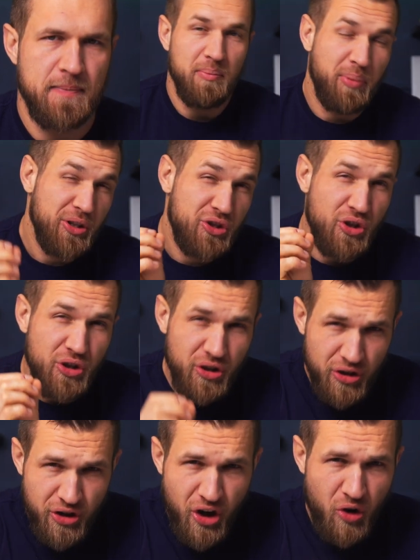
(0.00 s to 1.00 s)
But do you
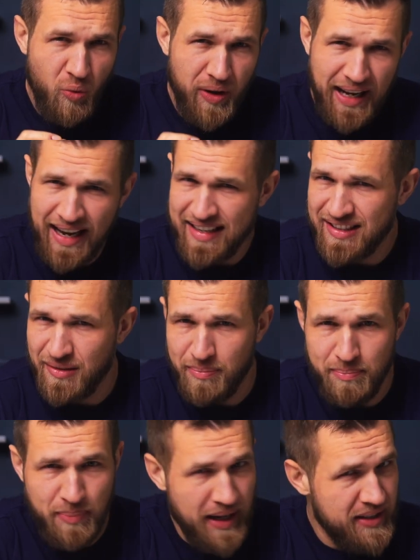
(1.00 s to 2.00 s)
know what has the
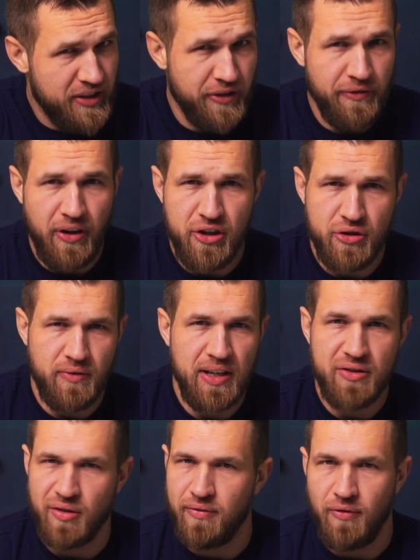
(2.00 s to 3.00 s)
best conversion
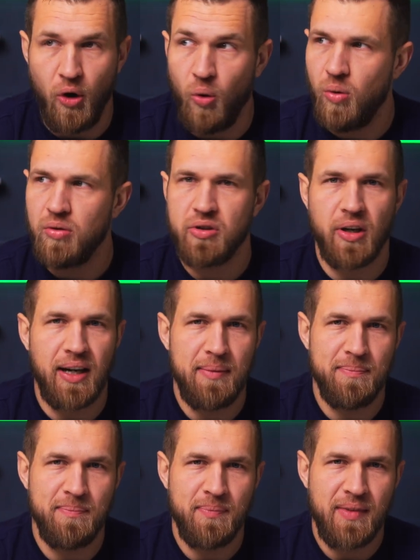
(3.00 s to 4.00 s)
rates of all time?